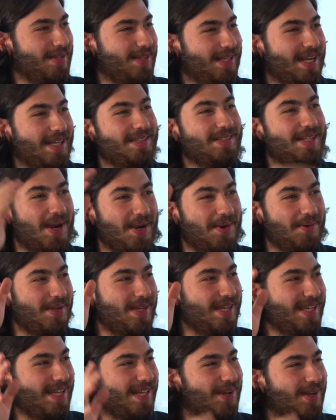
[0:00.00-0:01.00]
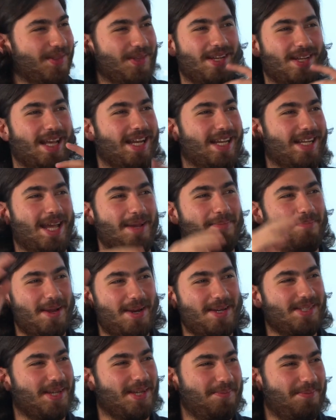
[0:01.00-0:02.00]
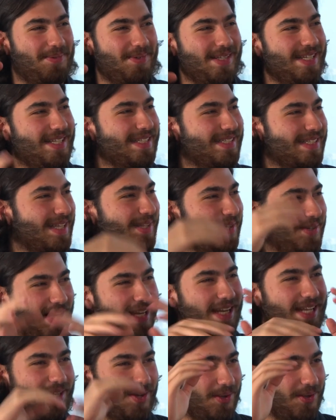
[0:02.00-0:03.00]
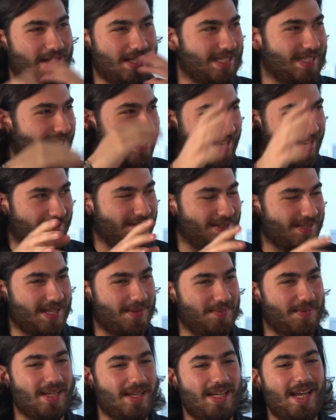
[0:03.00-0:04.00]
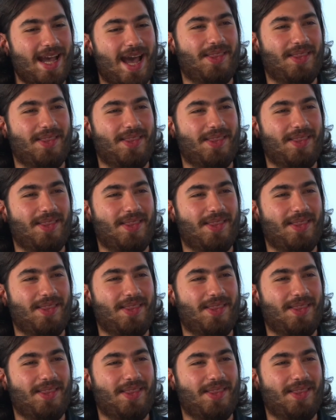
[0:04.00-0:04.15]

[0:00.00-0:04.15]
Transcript: They're like, Darwin, or they're yelling like Persian Prince, and they're yelling all these characters at me.